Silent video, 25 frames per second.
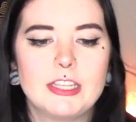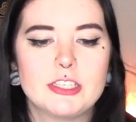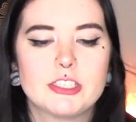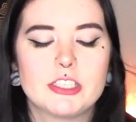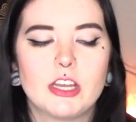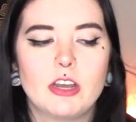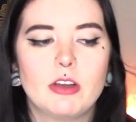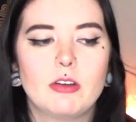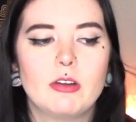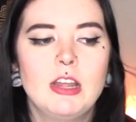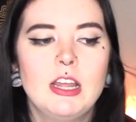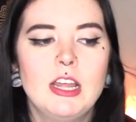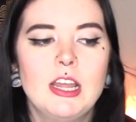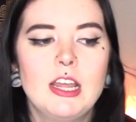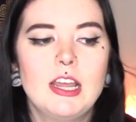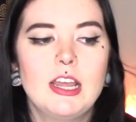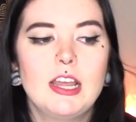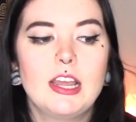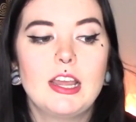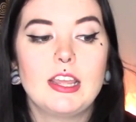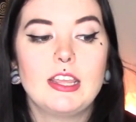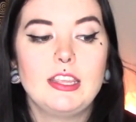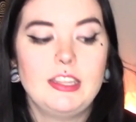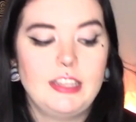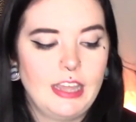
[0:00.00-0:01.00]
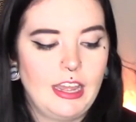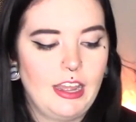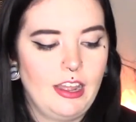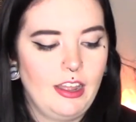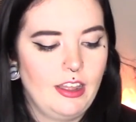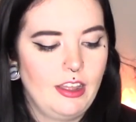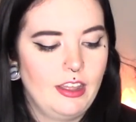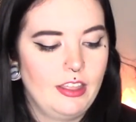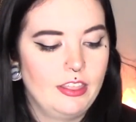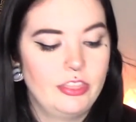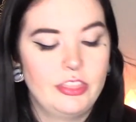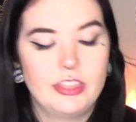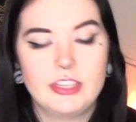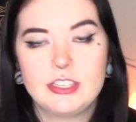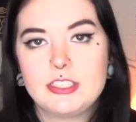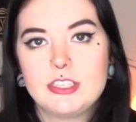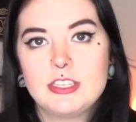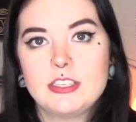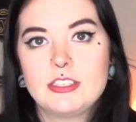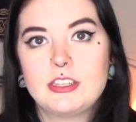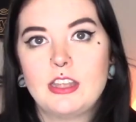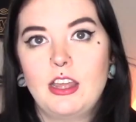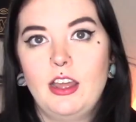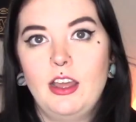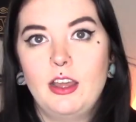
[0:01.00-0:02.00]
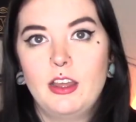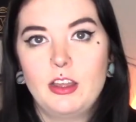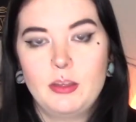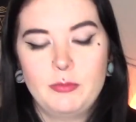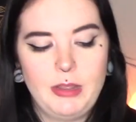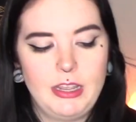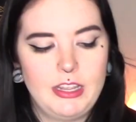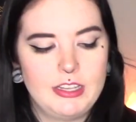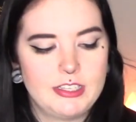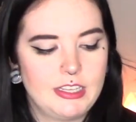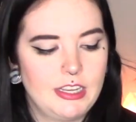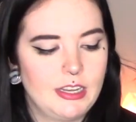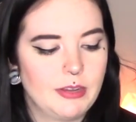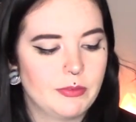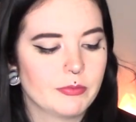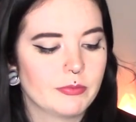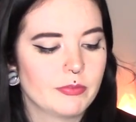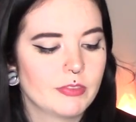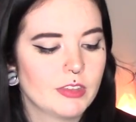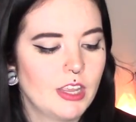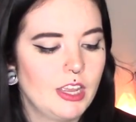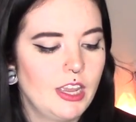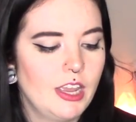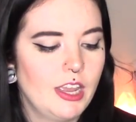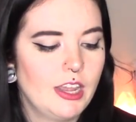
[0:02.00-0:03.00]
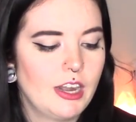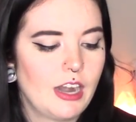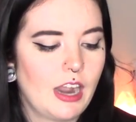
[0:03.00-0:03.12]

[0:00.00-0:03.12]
So yeah, this is amazing. And